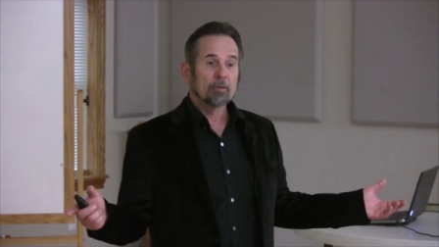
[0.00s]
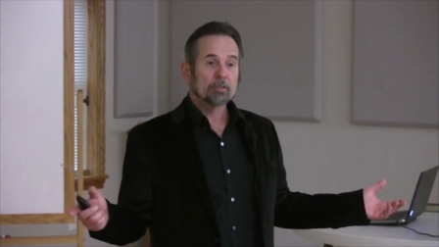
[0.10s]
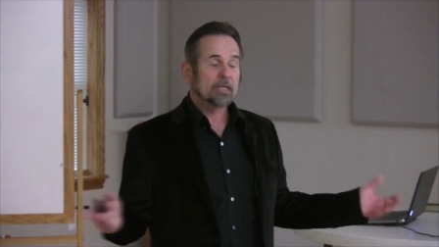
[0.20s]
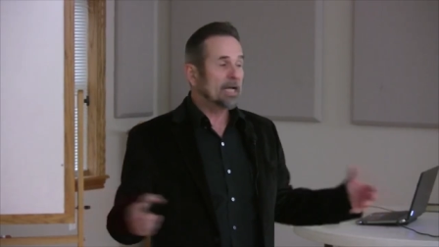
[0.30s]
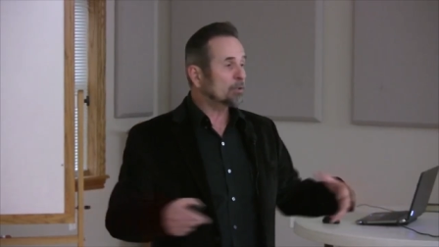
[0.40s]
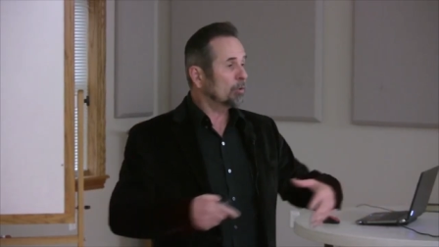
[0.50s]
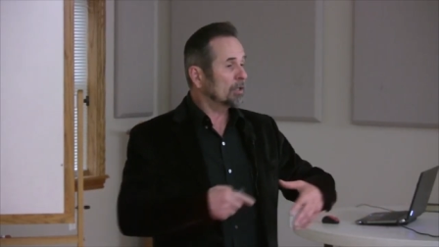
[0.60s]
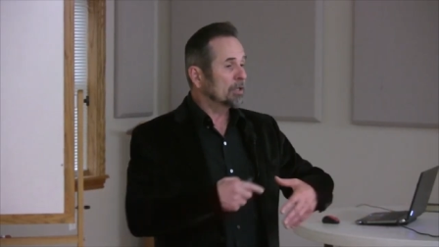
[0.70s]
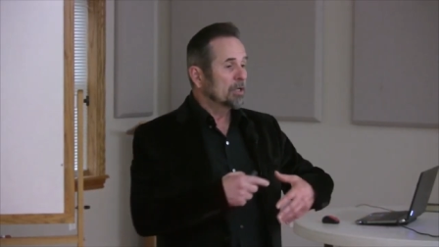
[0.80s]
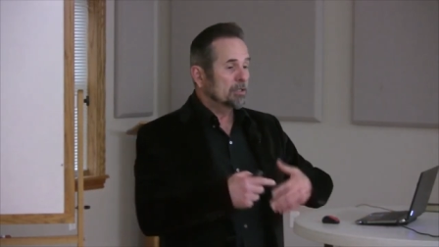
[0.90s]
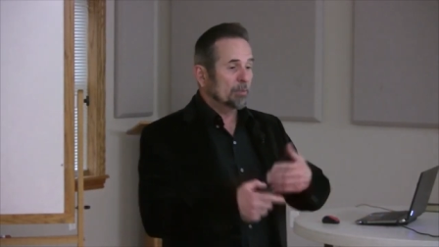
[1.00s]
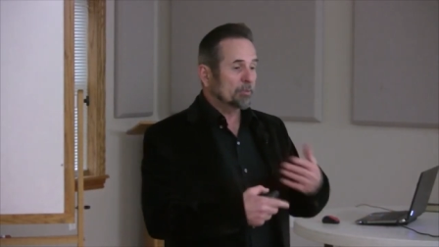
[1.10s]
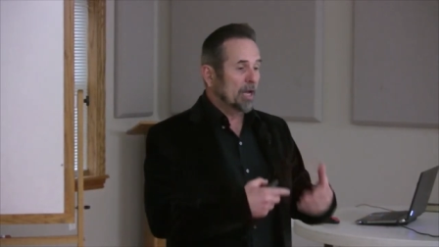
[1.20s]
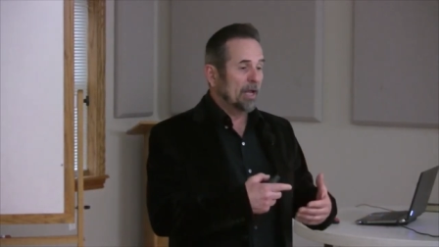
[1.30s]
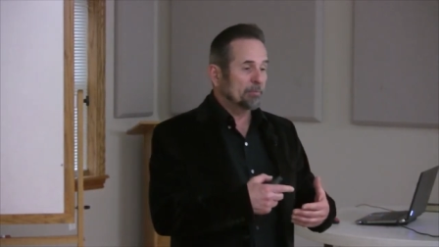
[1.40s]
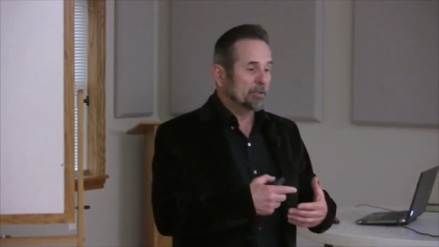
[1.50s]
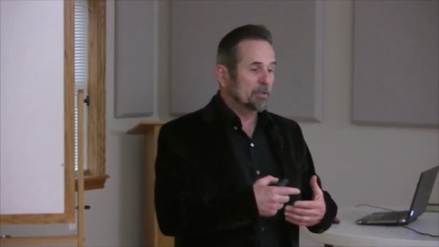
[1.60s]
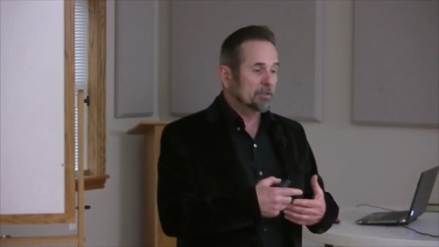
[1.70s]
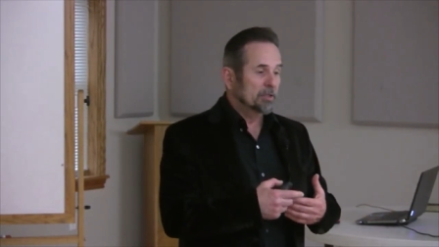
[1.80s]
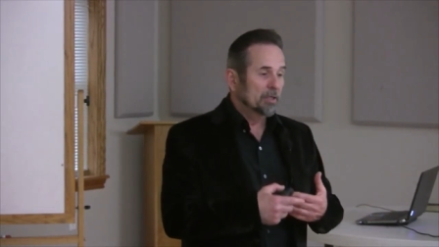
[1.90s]
See, that's what sometimes
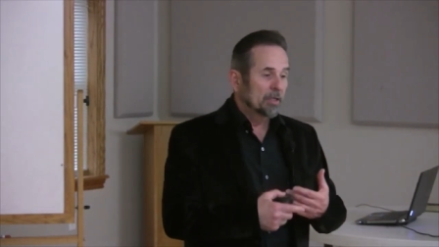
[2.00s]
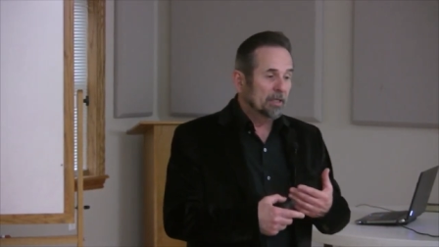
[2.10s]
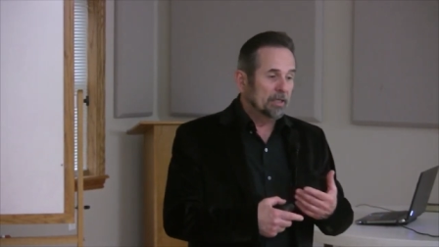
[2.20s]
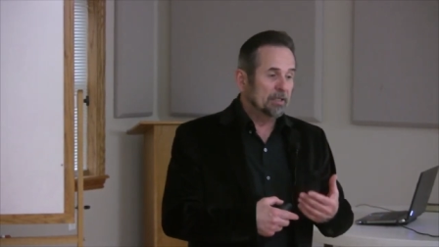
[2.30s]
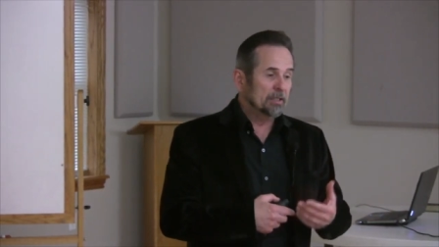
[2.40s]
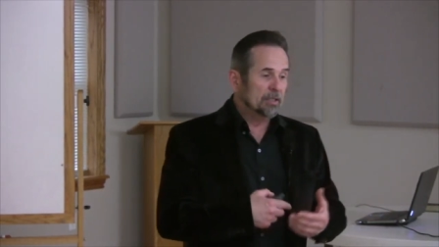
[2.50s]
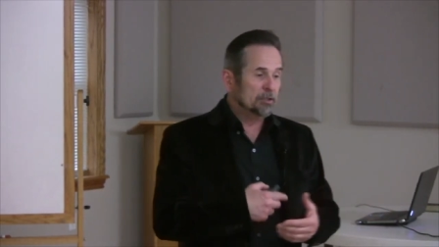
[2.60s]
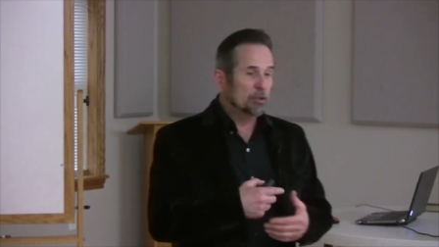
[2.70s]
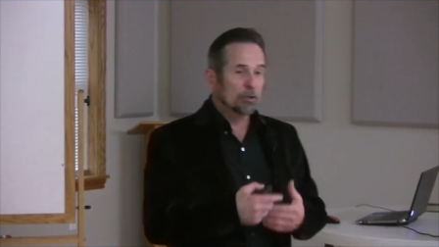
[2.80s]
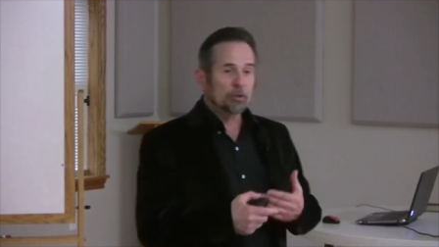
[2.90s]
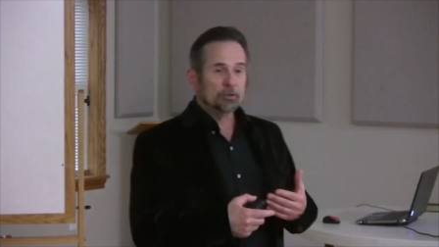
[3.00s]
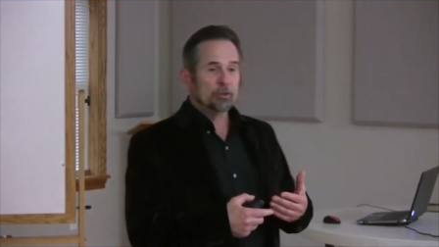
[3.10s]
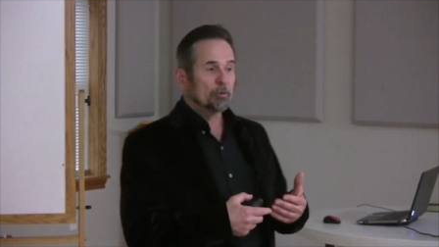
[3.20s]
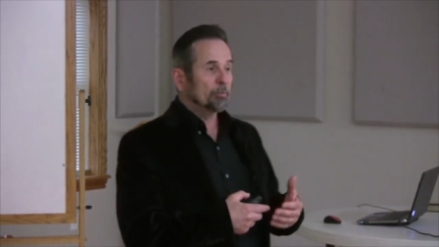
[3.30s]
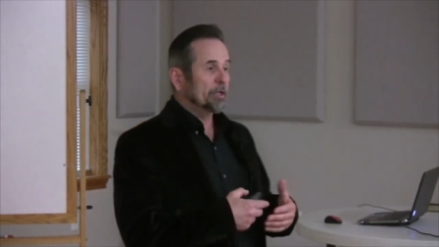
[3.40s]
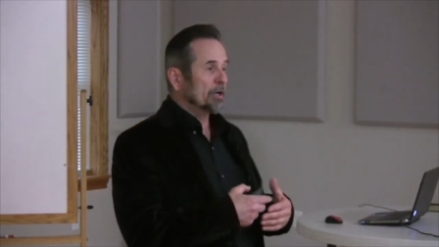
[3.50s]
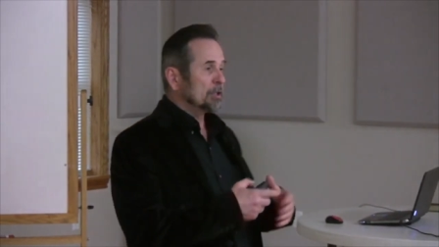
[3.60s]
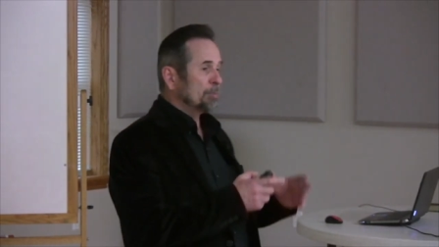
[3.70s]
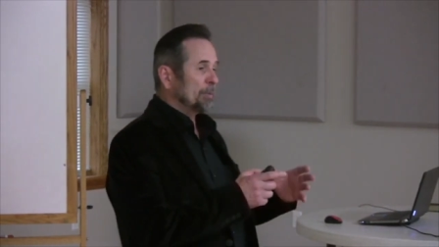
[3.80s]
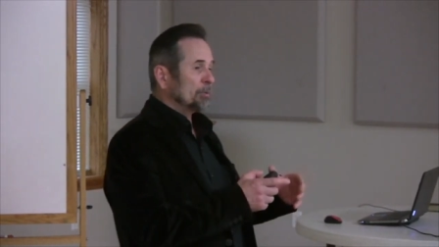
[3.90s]
is... Is, is delusional,
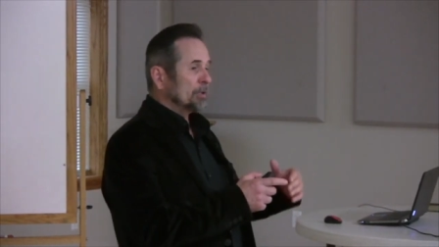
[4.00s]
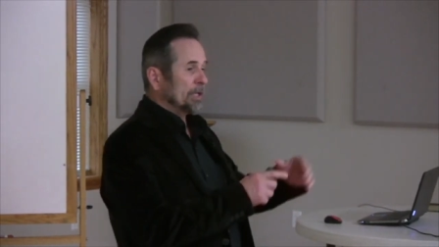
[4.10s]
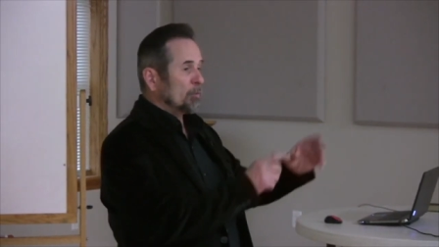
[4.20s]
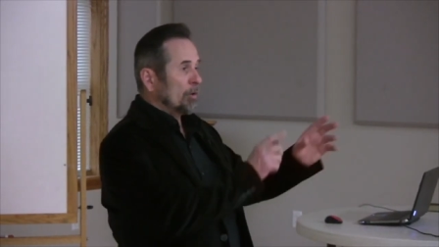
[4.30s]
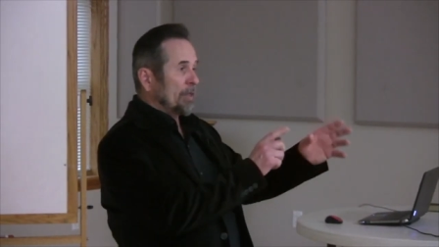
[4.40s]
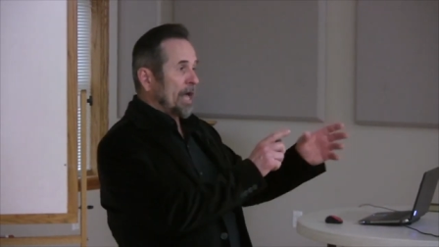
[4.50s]
because people think, well,